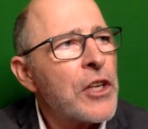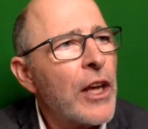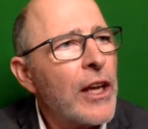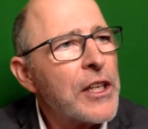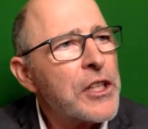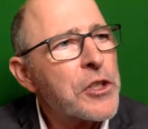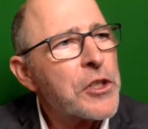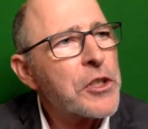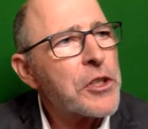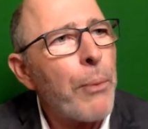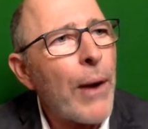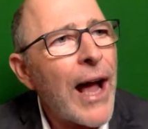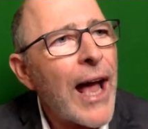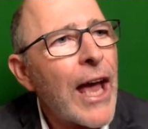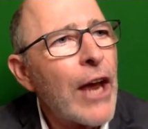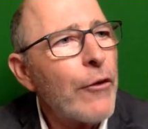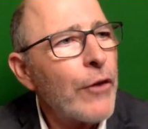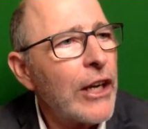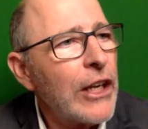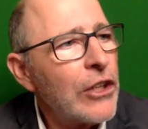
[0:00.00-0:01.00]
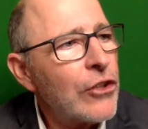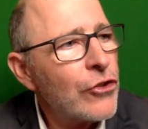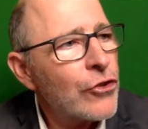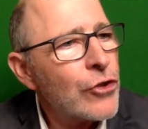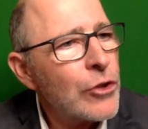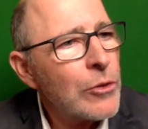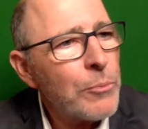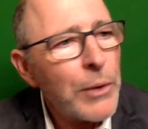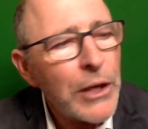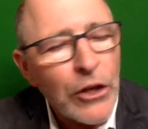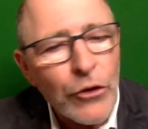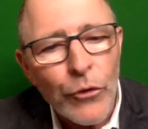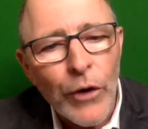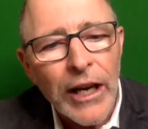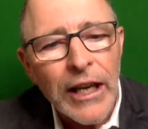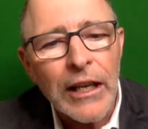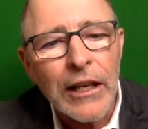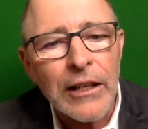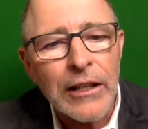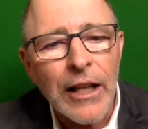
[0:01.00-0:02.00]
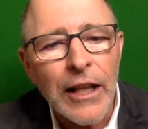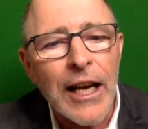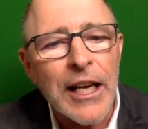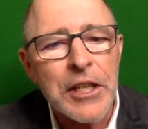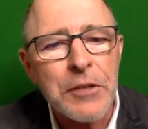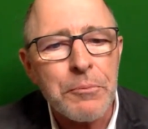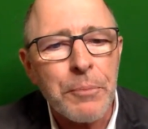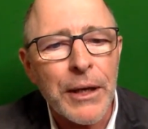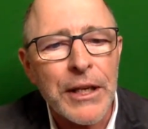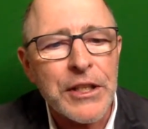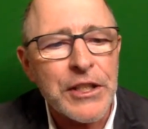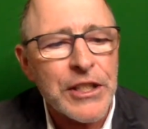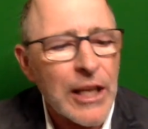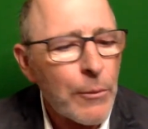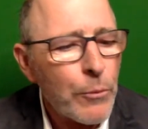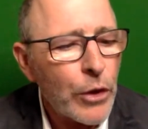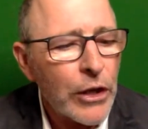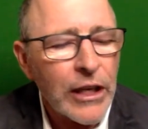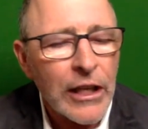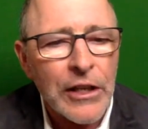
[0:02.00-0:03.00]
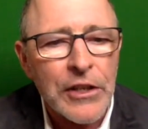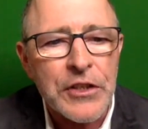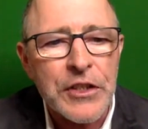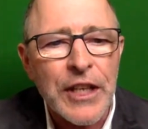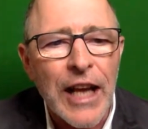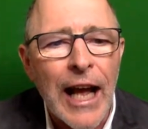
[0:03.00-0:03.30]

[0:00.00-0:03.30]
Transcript: aspiring to be recognized by someone else,